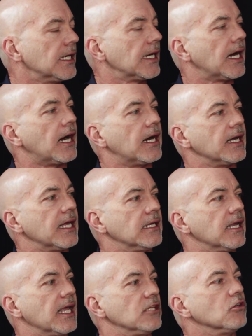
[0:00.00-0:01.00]
Uh,
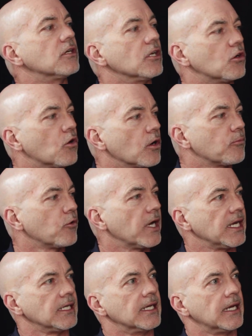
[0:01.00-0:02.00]
and, and you can
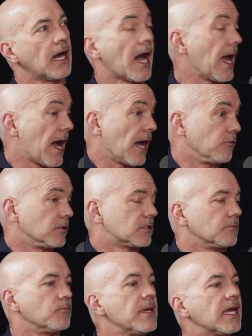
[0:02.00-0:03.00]
incorporate, I, I would
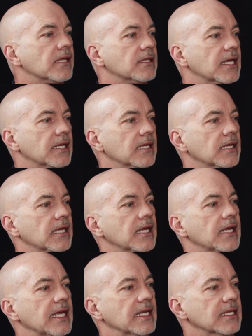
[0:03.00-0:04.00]
submit that
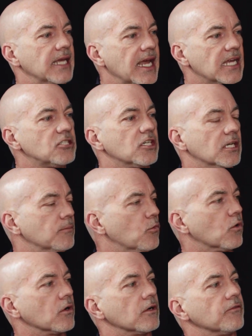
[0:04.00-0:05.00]
engaging in
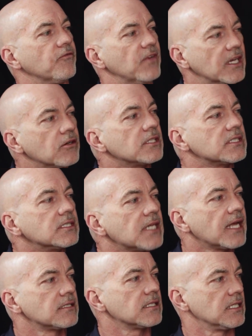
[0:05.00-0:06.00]
more vigorous
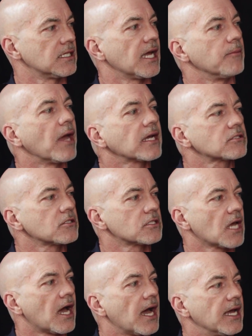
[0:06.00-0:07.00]
intensity type
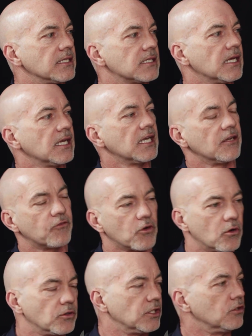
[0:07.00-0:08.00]
exercise, if you're
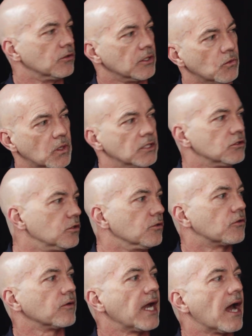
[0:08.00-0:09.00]
only doing one, two,
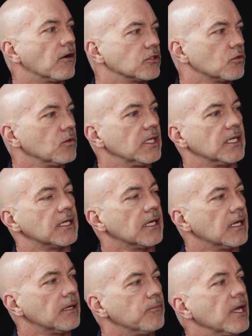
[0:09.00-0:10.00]
three hours a week,
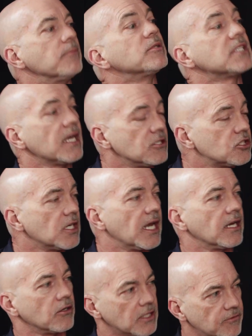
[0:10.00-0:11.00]
may
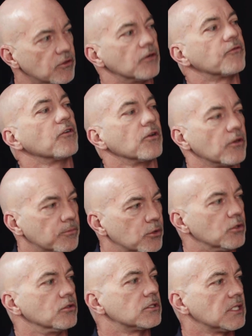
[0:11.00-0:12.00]
potentiate or give you a further
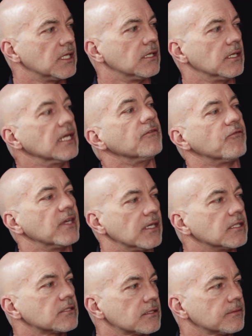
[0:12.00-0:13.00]
boost in in
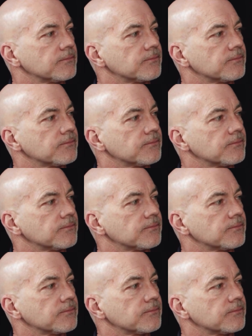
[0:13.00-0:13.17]
fitness.